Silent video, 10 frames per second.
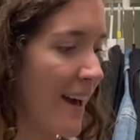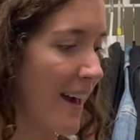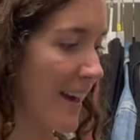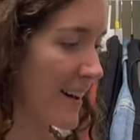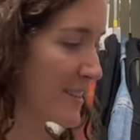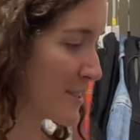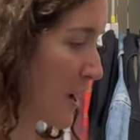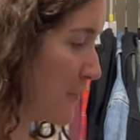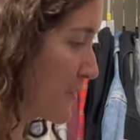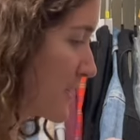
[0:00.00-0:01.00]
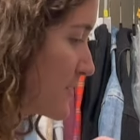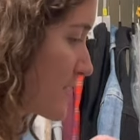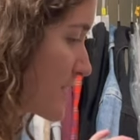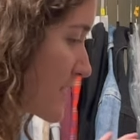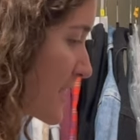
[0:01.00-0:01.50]
and hopefully
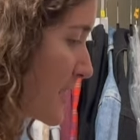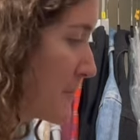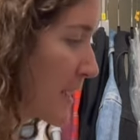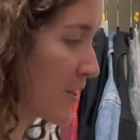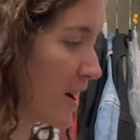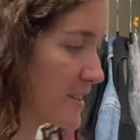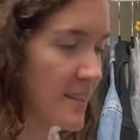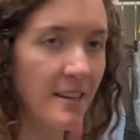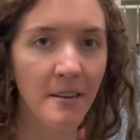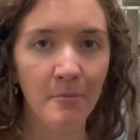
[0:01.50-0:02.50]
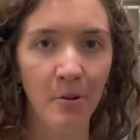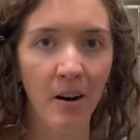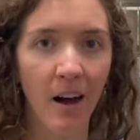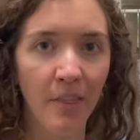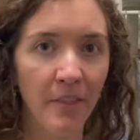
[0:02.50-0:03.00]
just keep my closet more
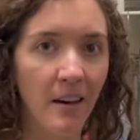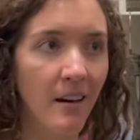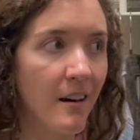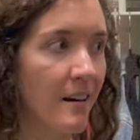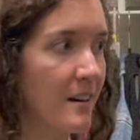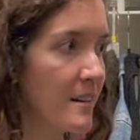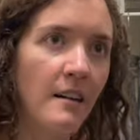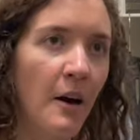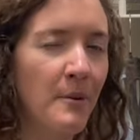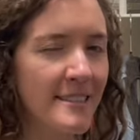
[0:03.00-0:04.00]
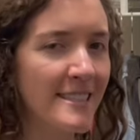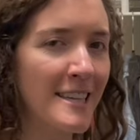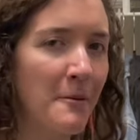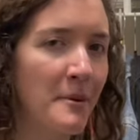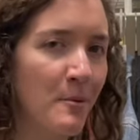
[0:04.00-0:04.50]
on the, I was gonna
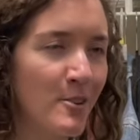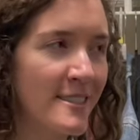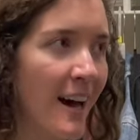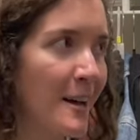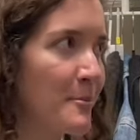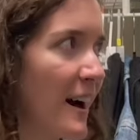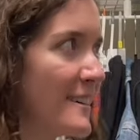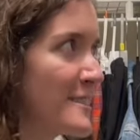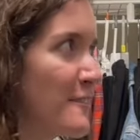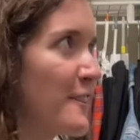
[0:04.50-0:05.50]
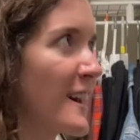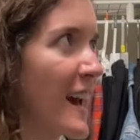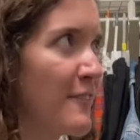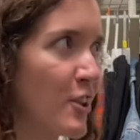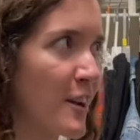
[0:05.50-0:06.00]
say minimal side, but I still feel like I
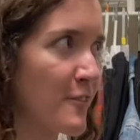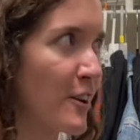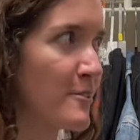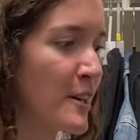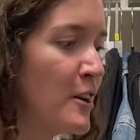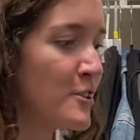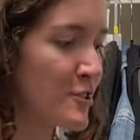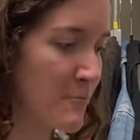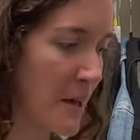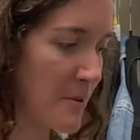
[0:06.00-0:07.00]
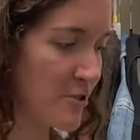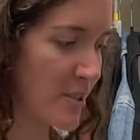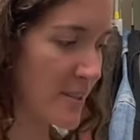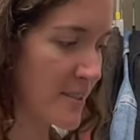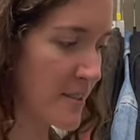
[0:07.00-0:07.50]
have a lot of clothes. So maybe
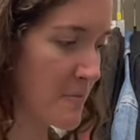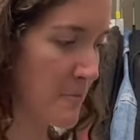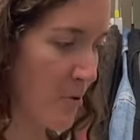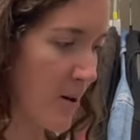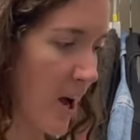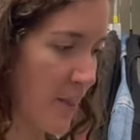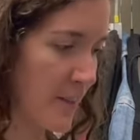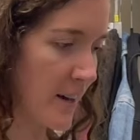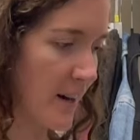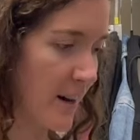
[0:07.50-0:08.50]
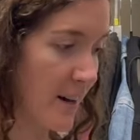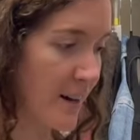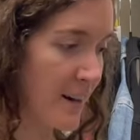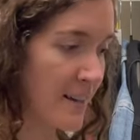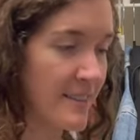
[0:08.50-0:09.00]
just more on the,
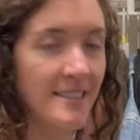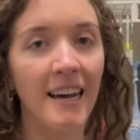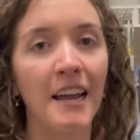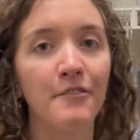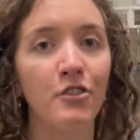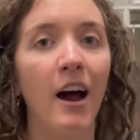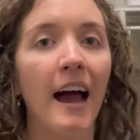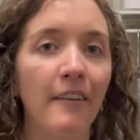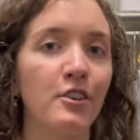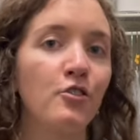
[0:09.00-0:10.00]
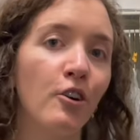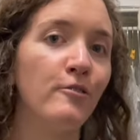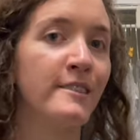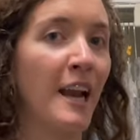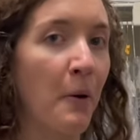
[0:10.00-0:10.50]
side of not having
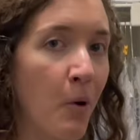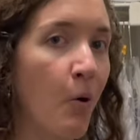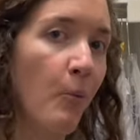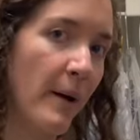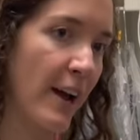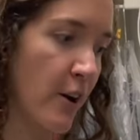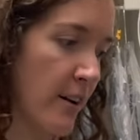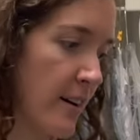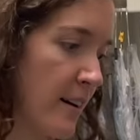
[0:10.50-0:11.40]
clothes that I won't wear,